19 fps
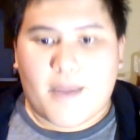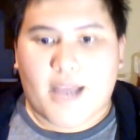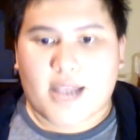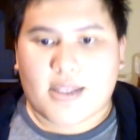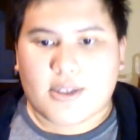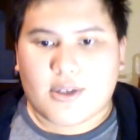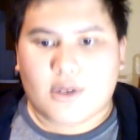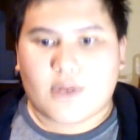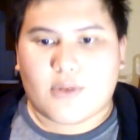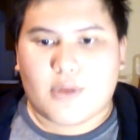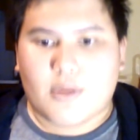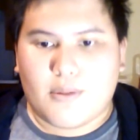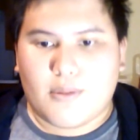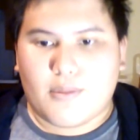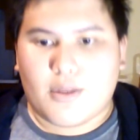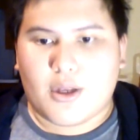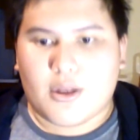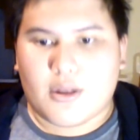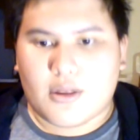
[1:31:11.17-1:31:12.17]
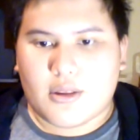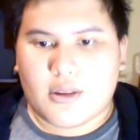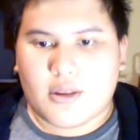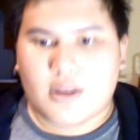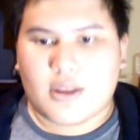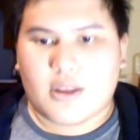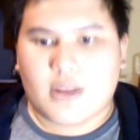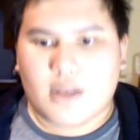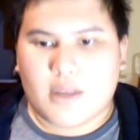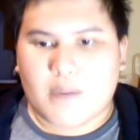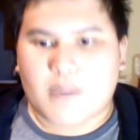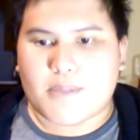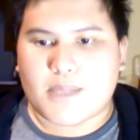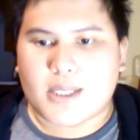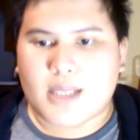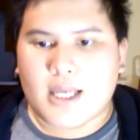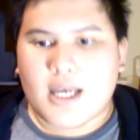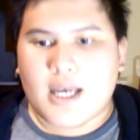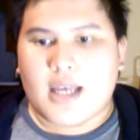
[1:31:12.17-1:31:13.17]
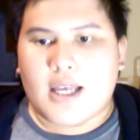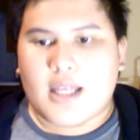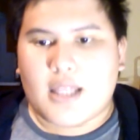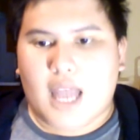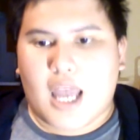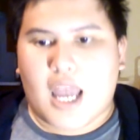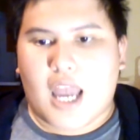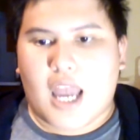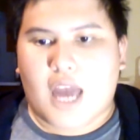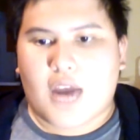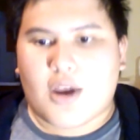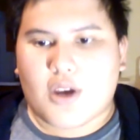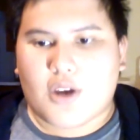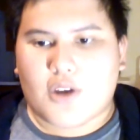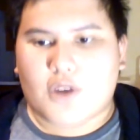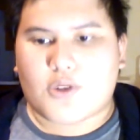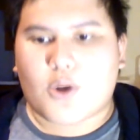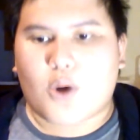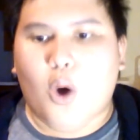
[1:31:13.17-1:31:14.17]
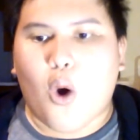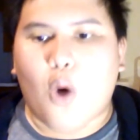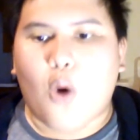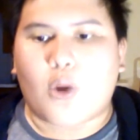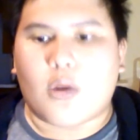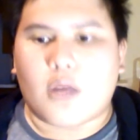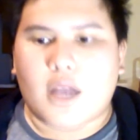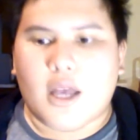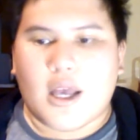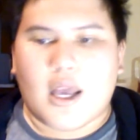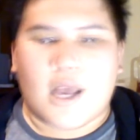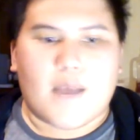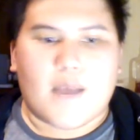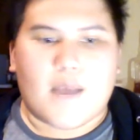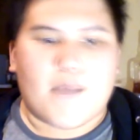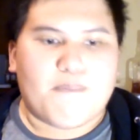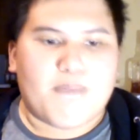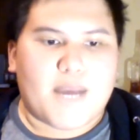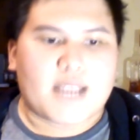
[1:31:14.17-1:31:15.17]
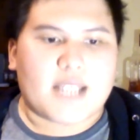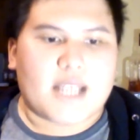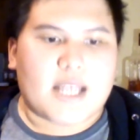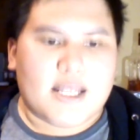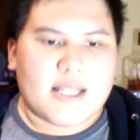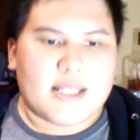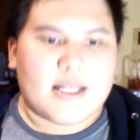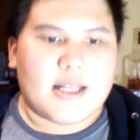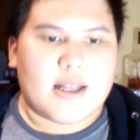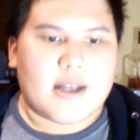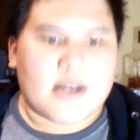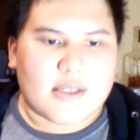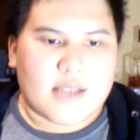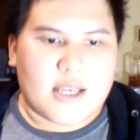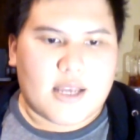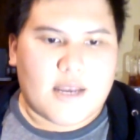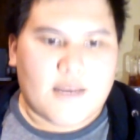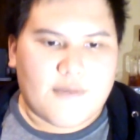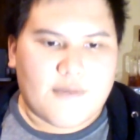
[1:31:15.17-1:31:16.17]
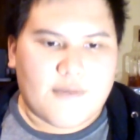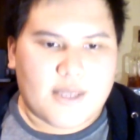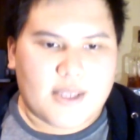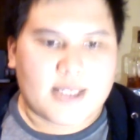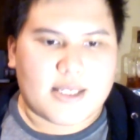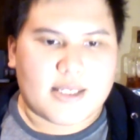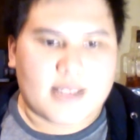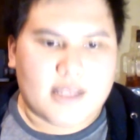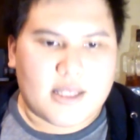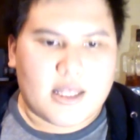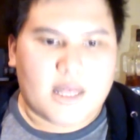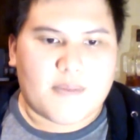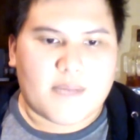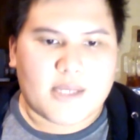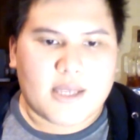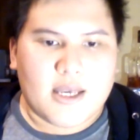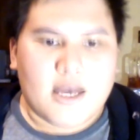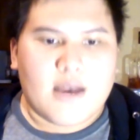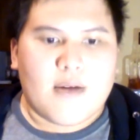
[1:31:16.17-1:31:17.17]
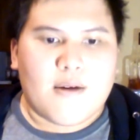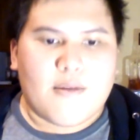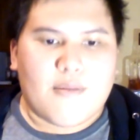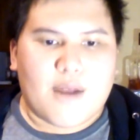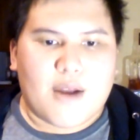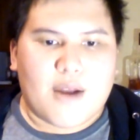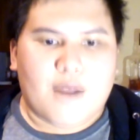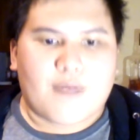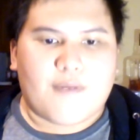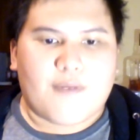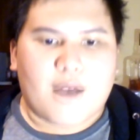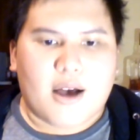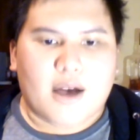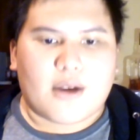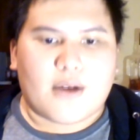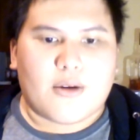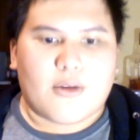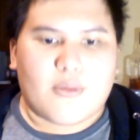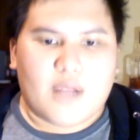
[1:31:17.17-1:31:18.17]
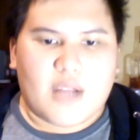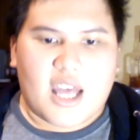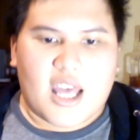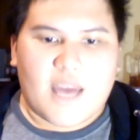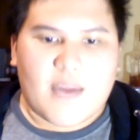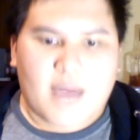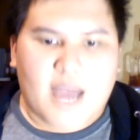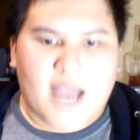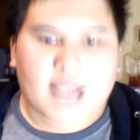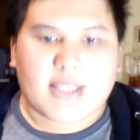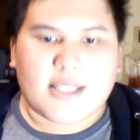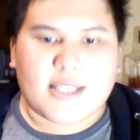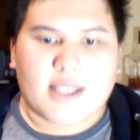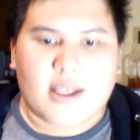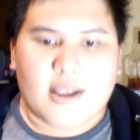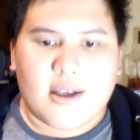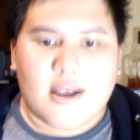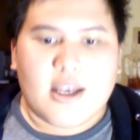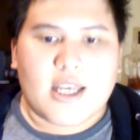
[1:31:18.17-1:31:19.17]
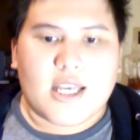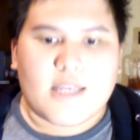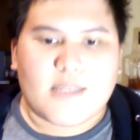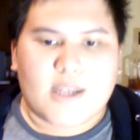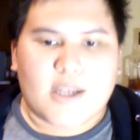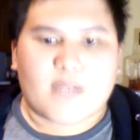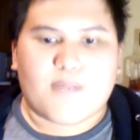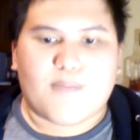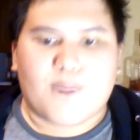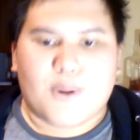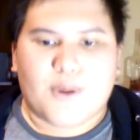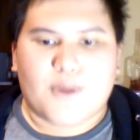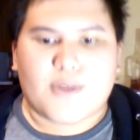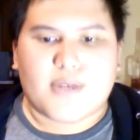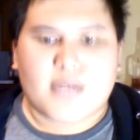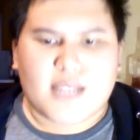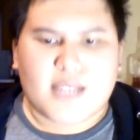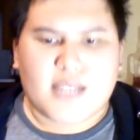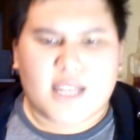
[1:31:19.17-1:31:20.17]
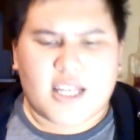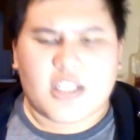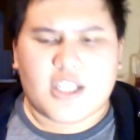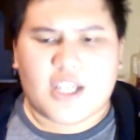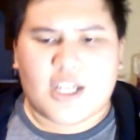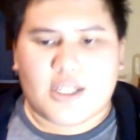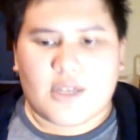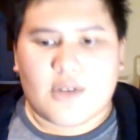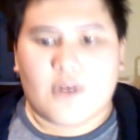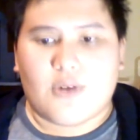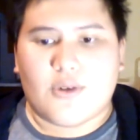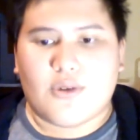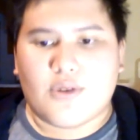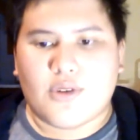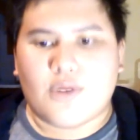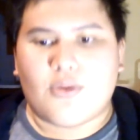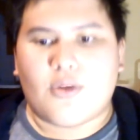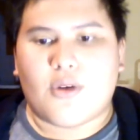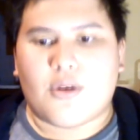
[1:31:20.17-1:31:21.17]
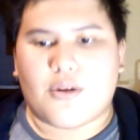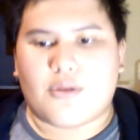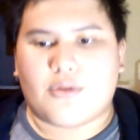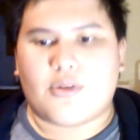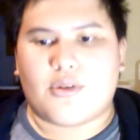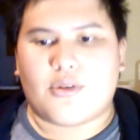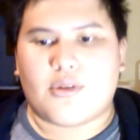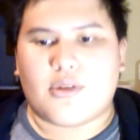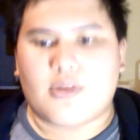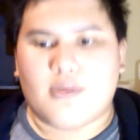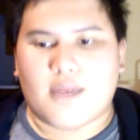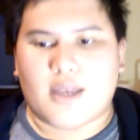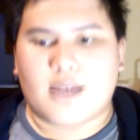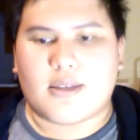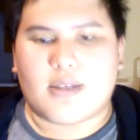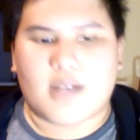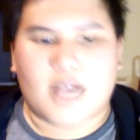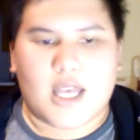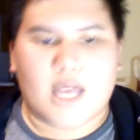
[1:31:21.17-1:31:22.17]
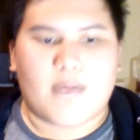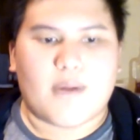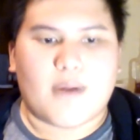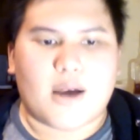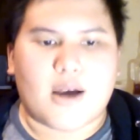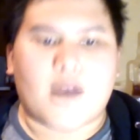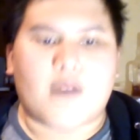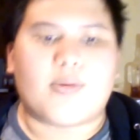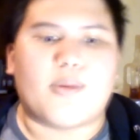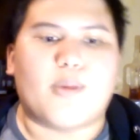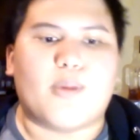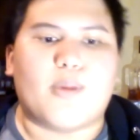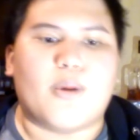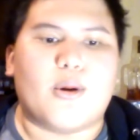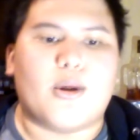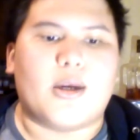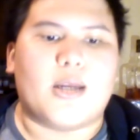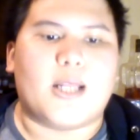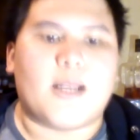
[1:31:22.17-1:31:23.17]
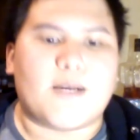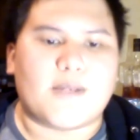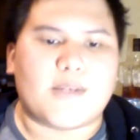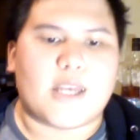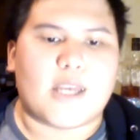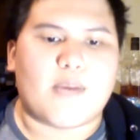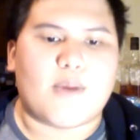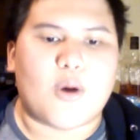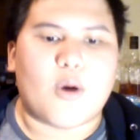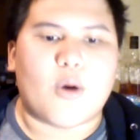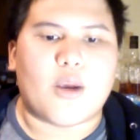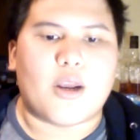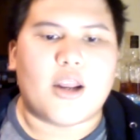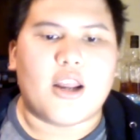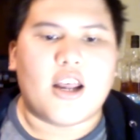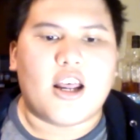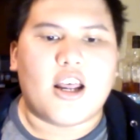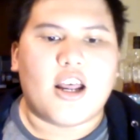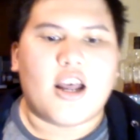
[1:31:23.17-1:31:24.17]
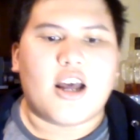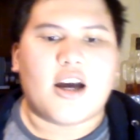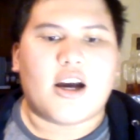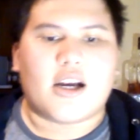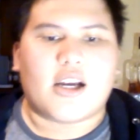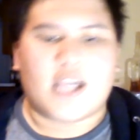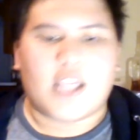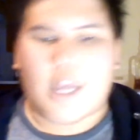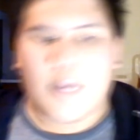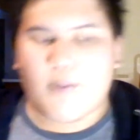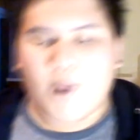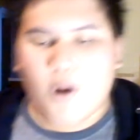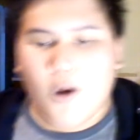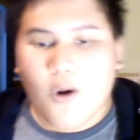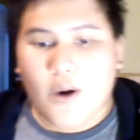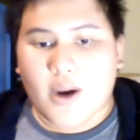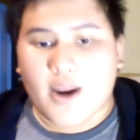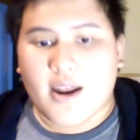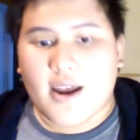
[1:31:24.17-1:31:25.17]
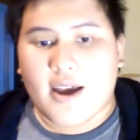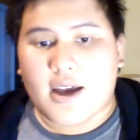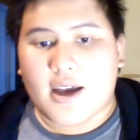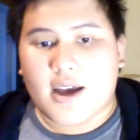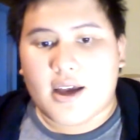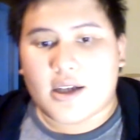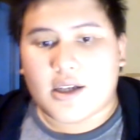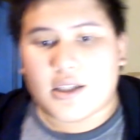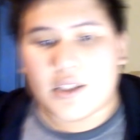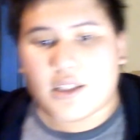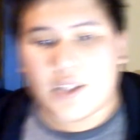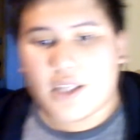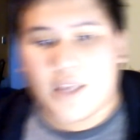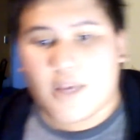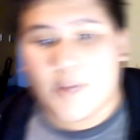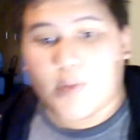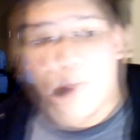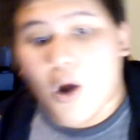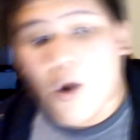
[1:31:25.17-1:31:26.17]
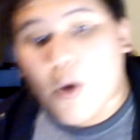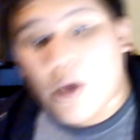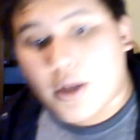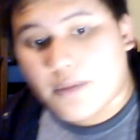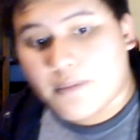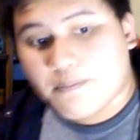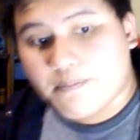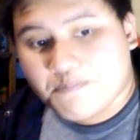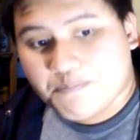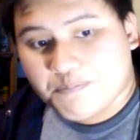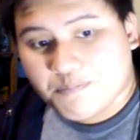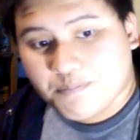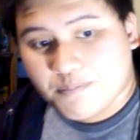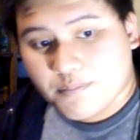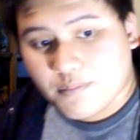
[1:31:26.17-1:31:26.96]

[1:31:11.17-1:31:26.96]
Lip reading: the packed dirt with muted thumps. The air here is cold. It bites at his lungs and freezes his lips. Breath fogging with every exhale. His match burns inside his chest, oozing warmth through his veins to keep him comfortable enough to keep going. Keep going. Keep going.